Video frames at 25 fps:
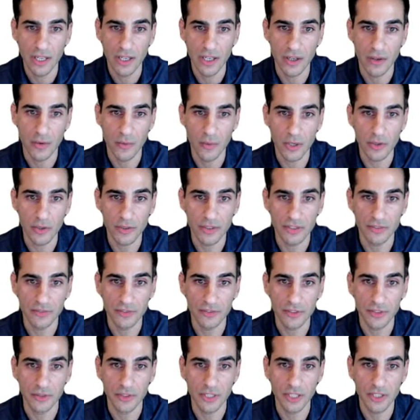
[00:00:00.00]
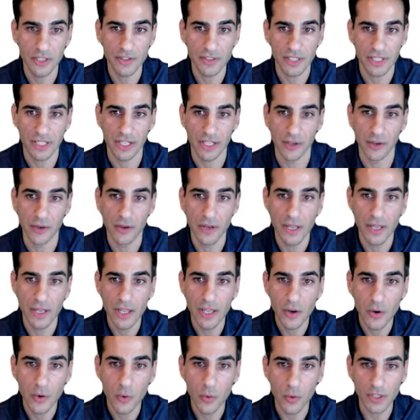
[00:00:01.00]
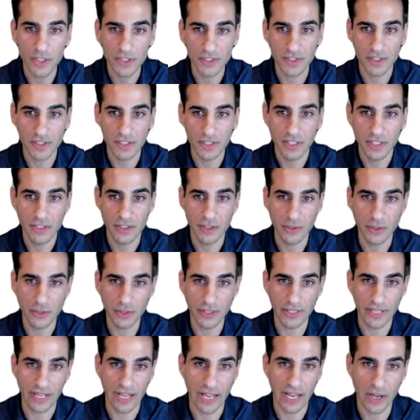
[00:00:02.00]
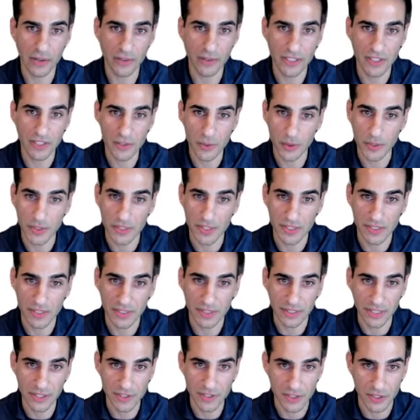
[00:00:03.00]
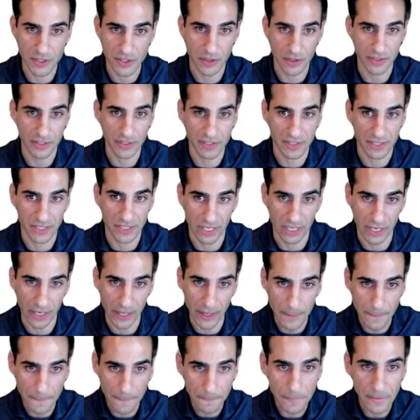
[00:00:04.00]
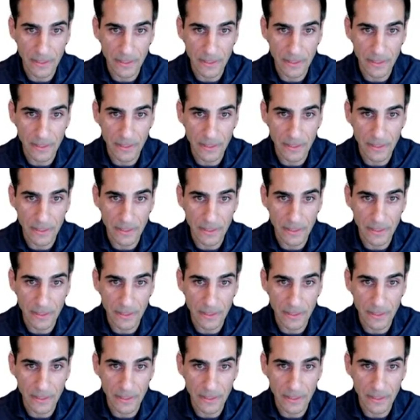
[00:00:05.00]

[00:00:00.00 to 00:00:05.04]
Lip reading: wrote a few years ago was to look at how these sources cluster on the sky